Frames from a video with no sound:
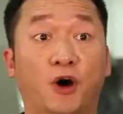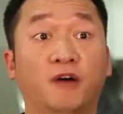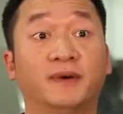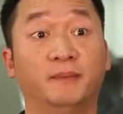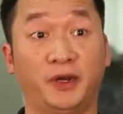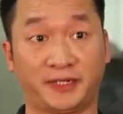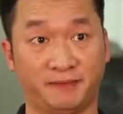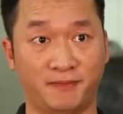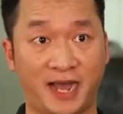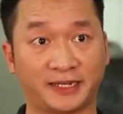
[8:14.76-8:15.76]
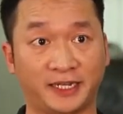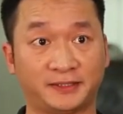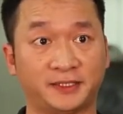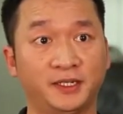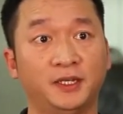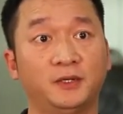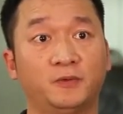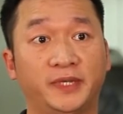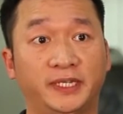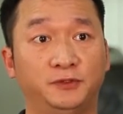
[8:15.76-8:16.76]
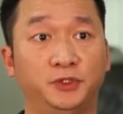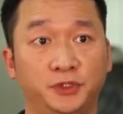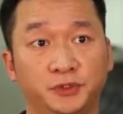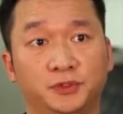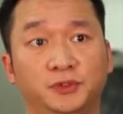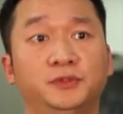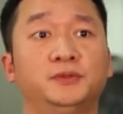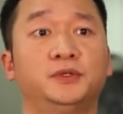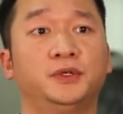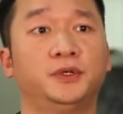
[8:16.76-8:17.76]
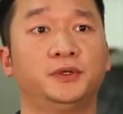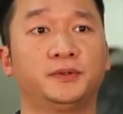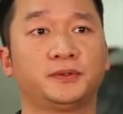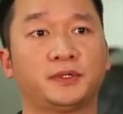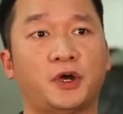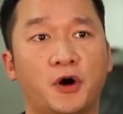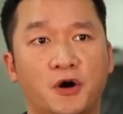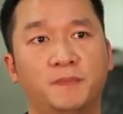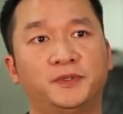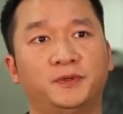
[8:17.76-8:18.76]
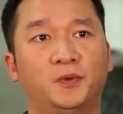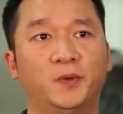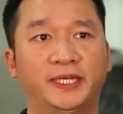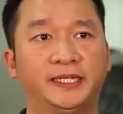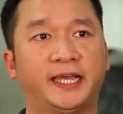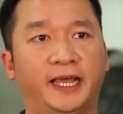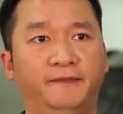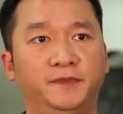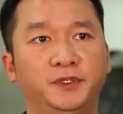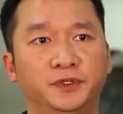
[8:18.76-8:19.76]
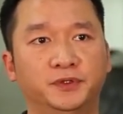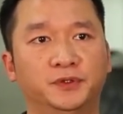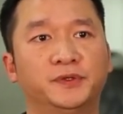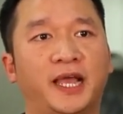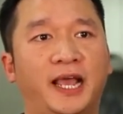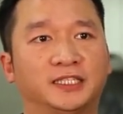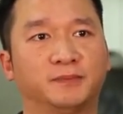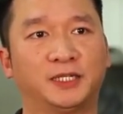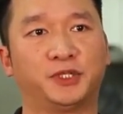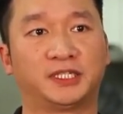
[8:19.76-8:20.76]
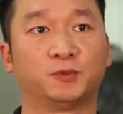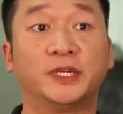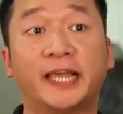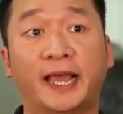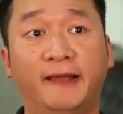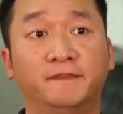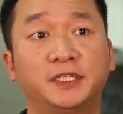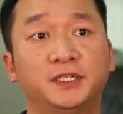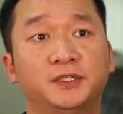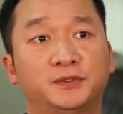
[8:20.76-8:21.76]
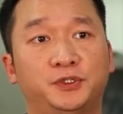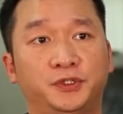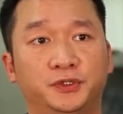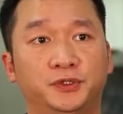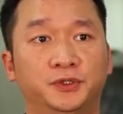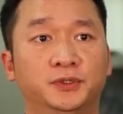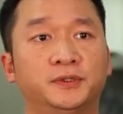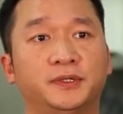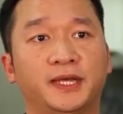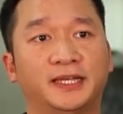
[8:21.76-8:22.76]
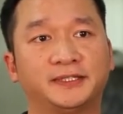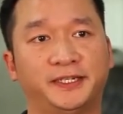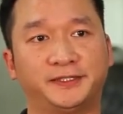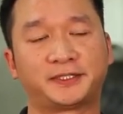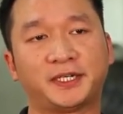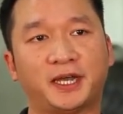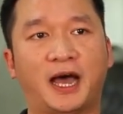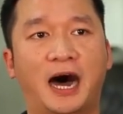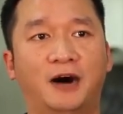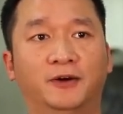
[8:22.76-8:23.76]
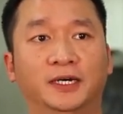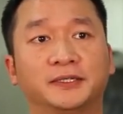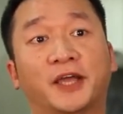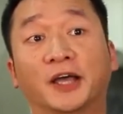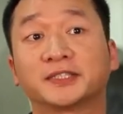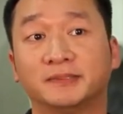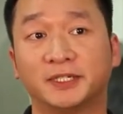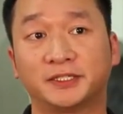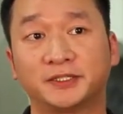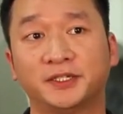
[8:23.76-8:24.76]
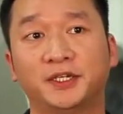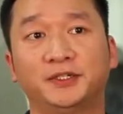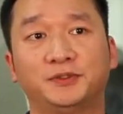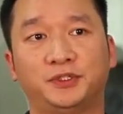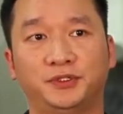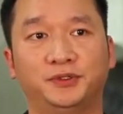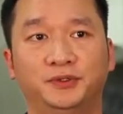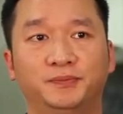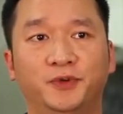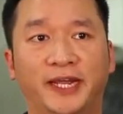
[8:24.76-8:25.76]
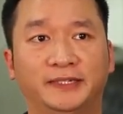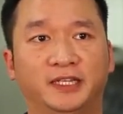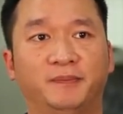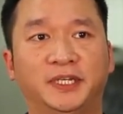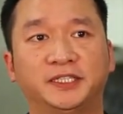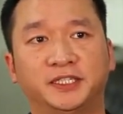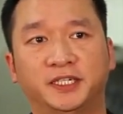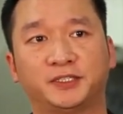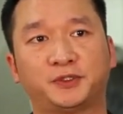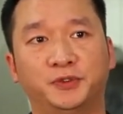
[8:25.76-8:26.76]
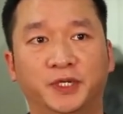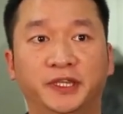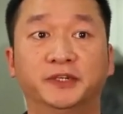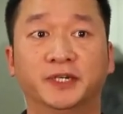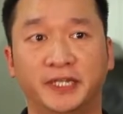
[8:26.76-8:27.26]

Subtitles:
North American market, we do hope we can do as much as we can to assist our customers to bring their business to a newer